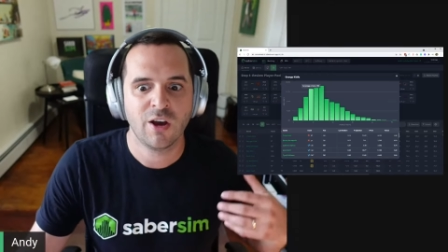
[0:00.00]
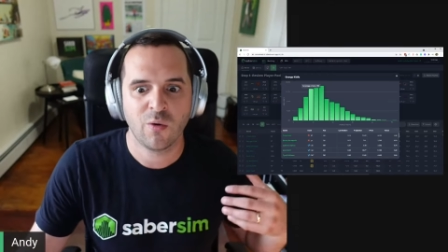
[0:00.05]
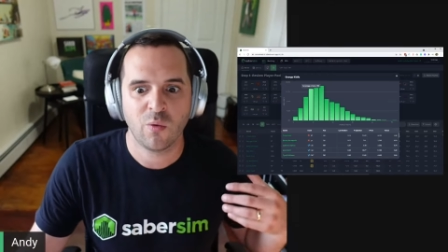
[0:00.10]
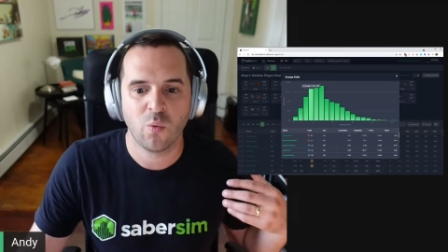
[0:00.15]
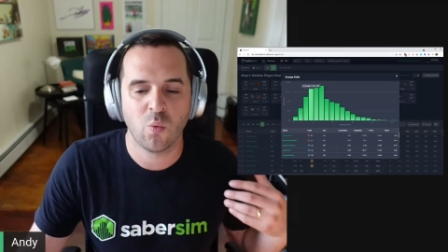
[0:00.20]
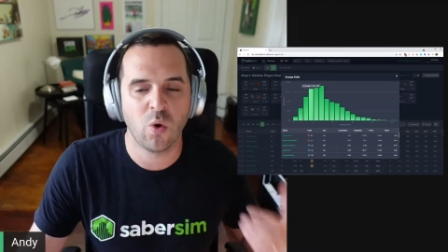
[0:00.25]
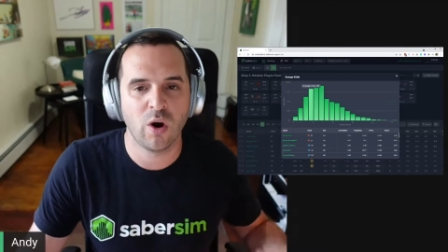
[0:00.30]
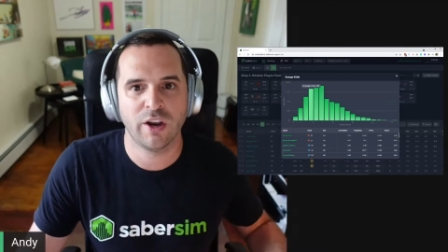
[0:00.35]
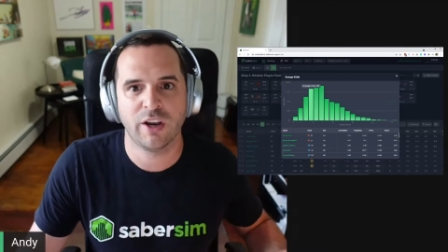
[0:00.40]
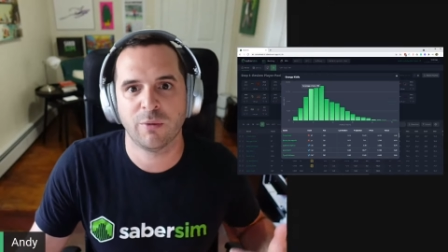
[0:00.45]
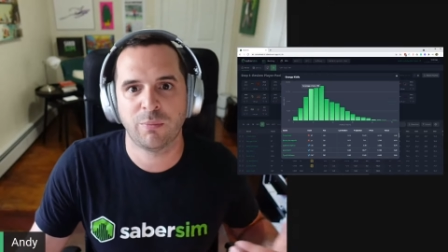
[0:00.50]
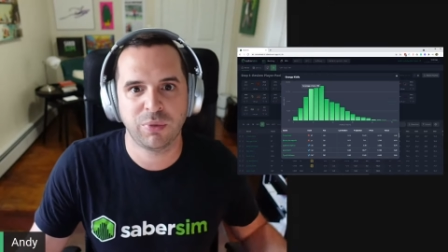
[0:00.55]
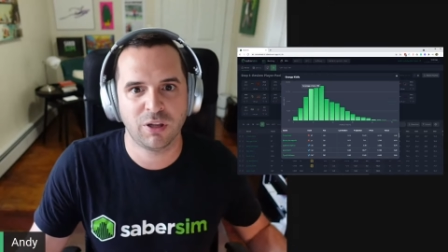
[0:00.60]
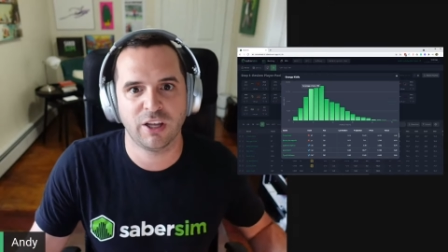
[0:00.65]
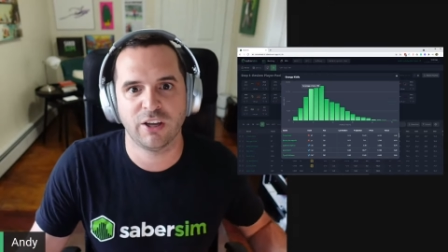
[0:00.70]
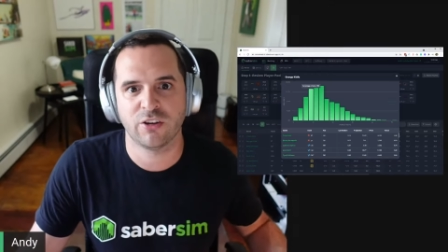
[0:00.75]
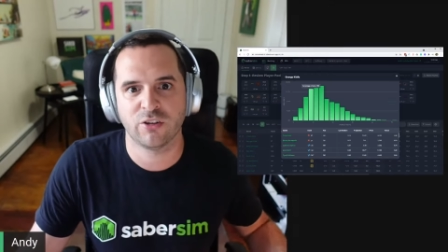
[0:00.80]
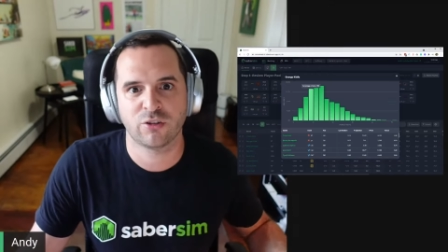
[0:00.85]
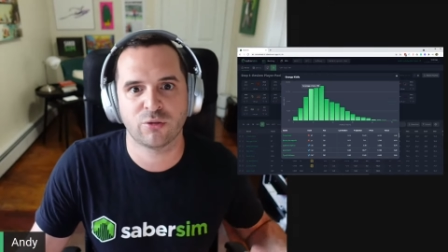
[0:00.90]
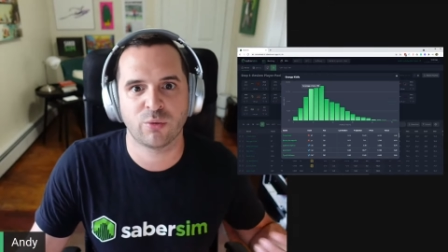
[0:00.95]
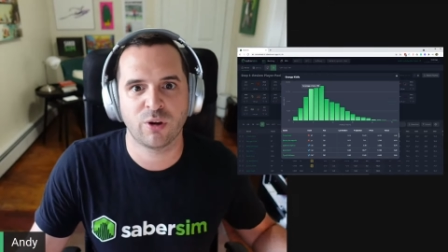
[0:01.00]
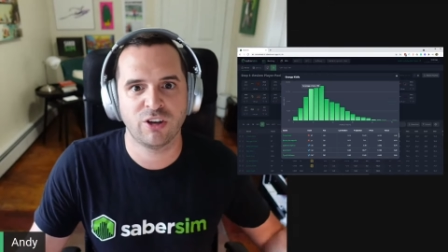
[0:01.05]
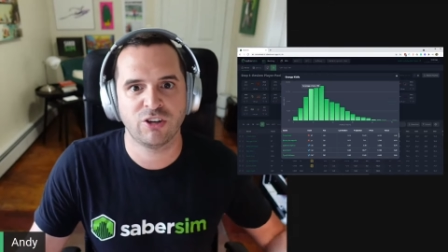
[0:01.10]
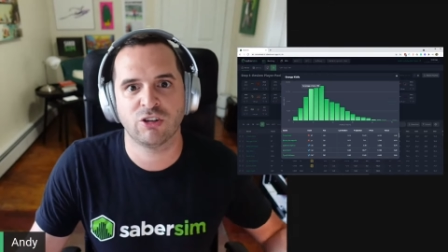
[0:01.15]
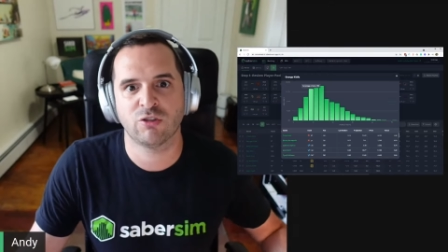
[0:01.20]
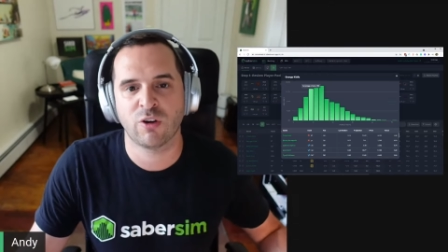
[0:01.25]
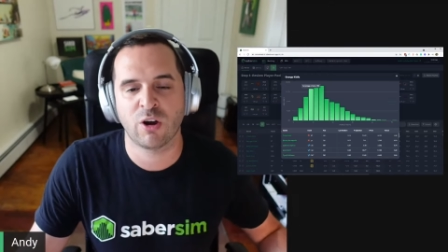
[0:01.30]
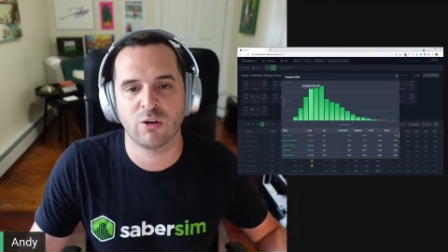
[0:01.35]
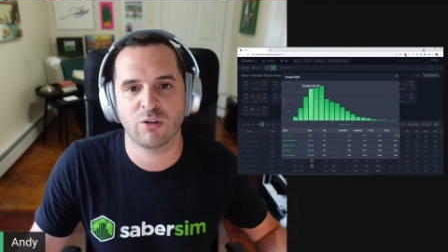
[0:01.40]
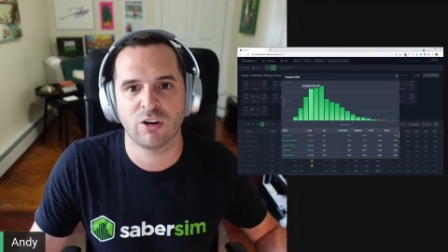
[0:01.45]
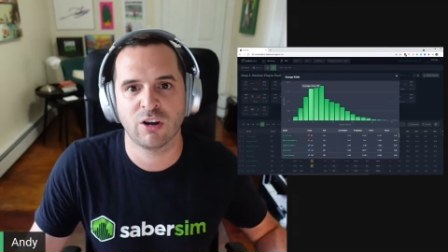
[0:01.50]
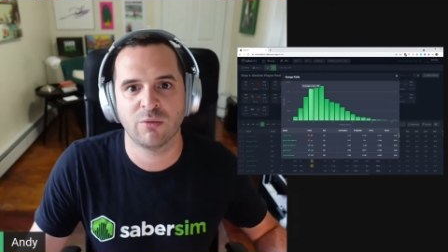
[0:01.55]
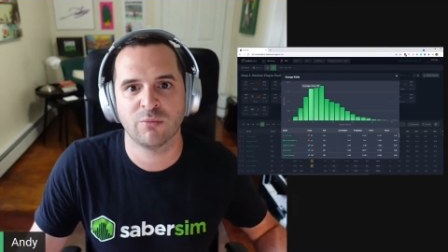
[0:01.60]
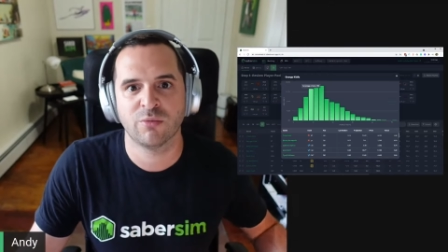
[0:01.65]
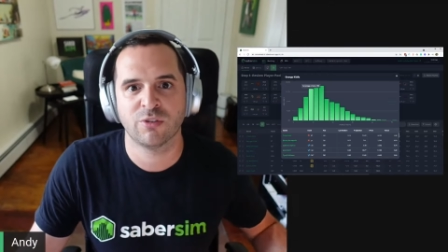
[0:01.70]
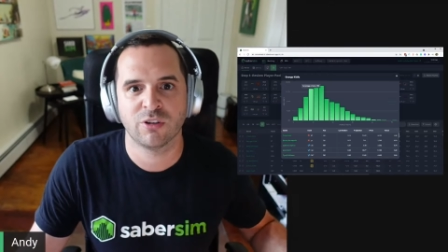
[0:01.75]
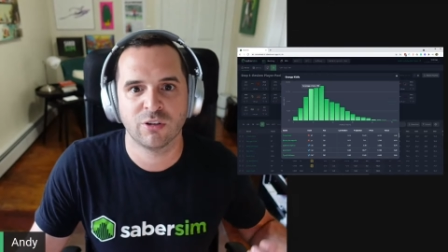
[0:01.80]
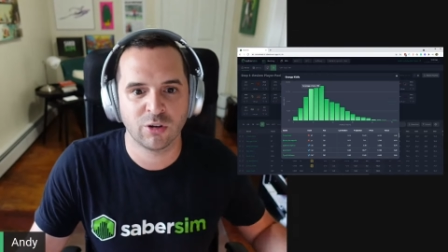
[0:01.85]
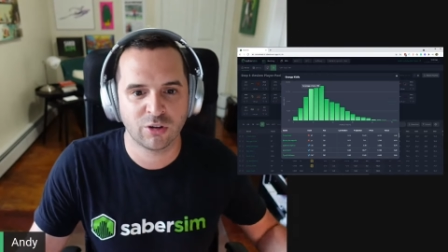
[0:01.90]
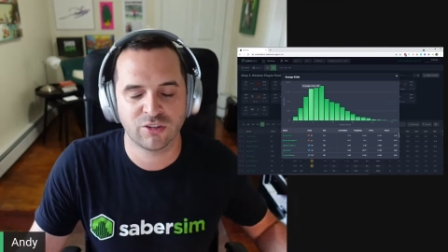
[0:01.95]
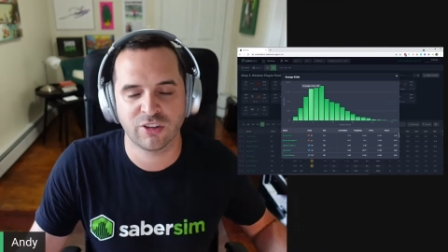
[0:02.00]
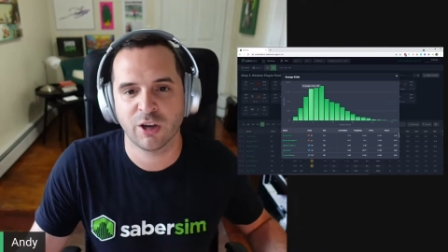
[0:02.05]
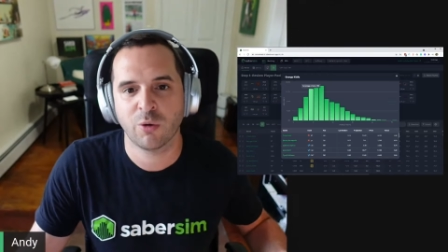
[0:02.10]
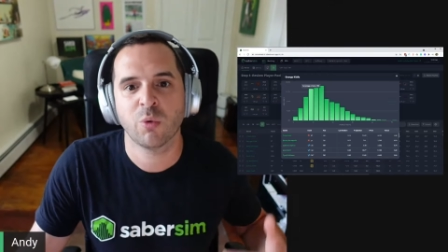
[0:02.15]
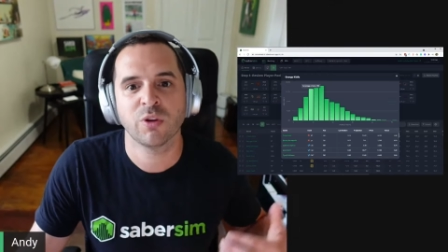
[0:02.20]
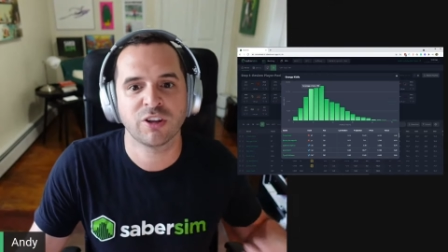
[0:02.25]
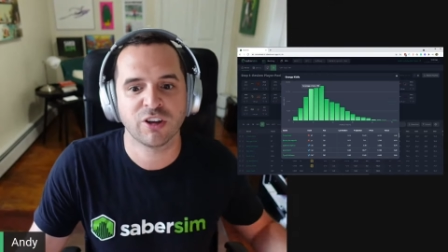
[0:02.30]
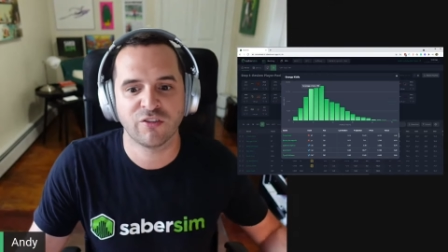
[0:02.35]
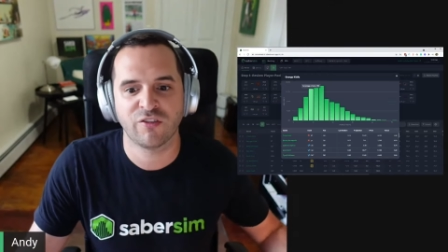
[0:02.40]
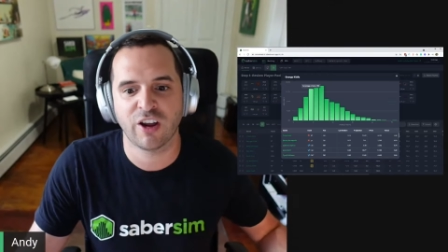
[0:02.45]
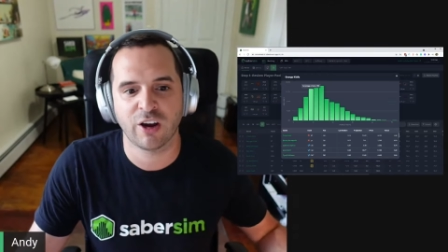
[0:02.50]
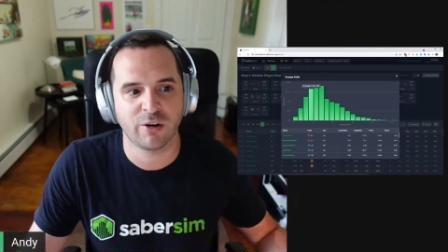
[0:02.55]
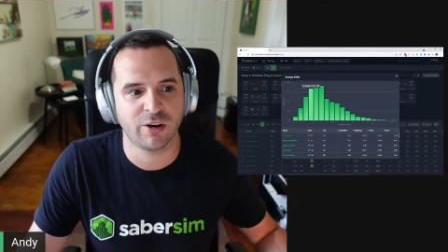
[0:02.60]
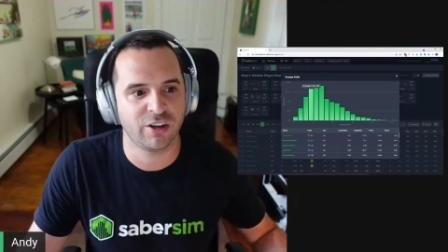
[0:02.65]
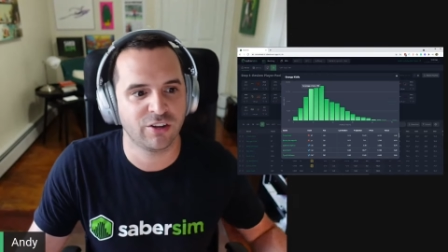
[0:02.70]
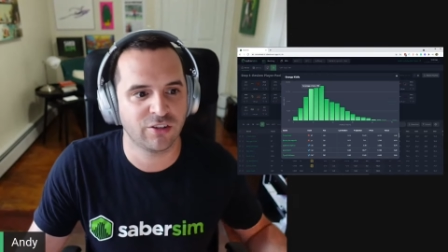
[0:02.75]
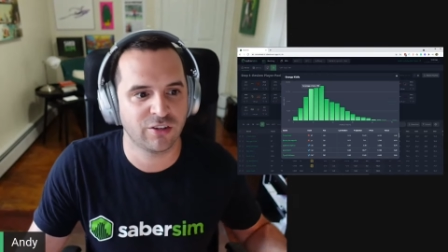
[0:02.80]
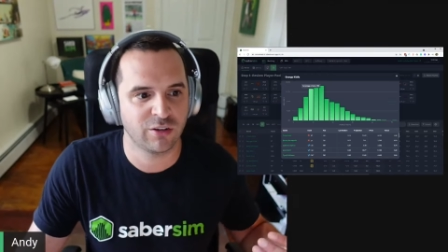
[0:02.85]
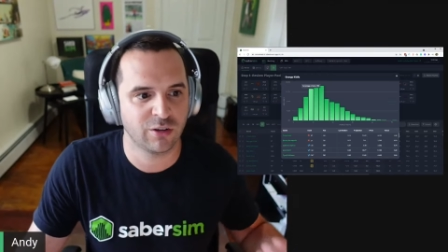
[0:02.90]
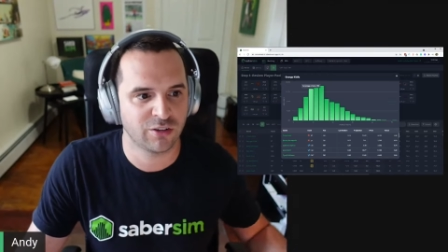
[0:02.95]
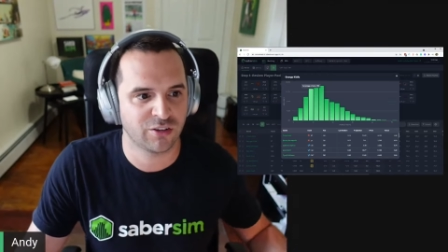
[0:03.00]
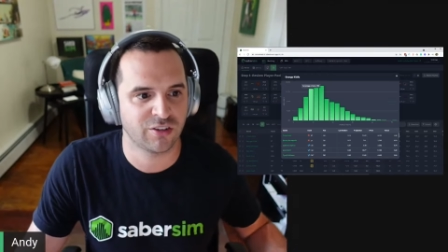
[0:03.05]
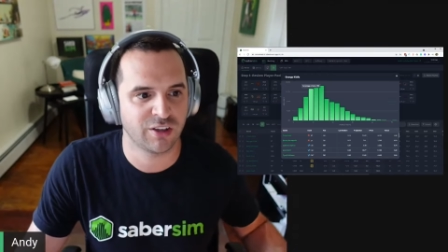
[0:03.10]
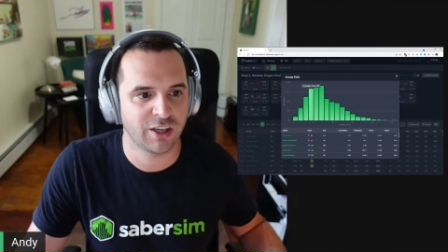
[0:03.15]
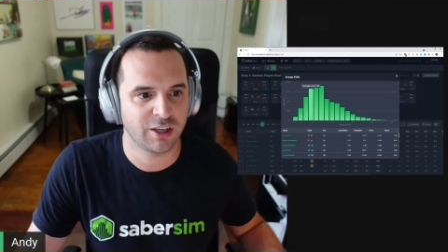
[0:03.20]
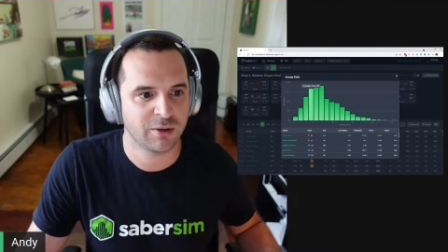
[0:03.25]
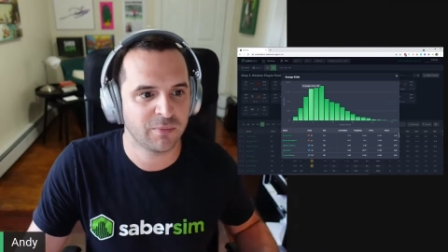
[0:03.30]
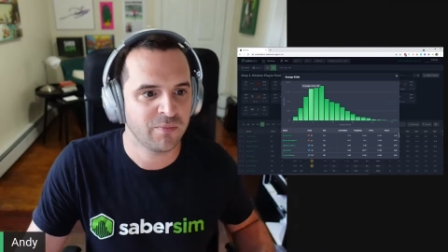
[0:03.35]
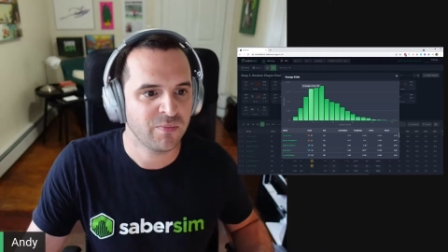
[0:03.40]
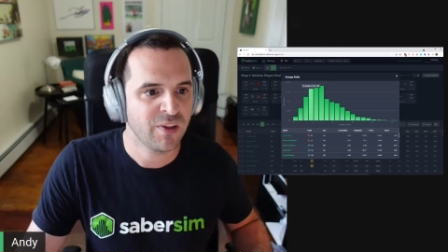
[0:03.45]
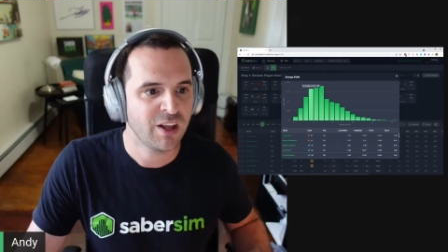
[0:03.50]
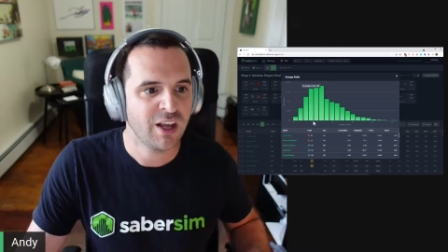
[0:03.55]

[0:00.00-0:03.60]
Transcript: what a player's range of outcomes looks like, what their variance looks like.